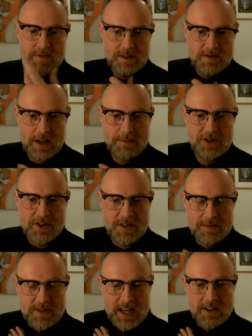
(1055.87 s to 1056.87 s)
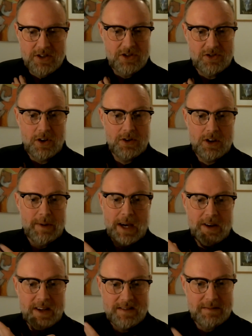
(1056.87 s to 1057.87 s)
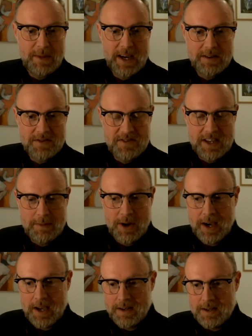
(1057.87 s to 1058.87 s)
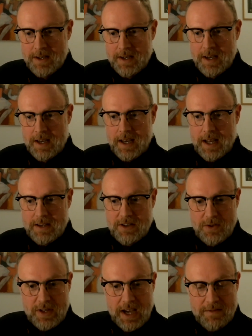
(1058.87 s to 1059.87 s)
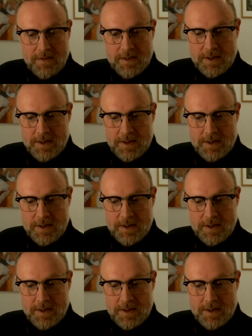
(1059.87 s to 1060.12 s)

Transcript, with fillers: the subsystems that I just told you about, SMBIOS, DMI, and and UDEV.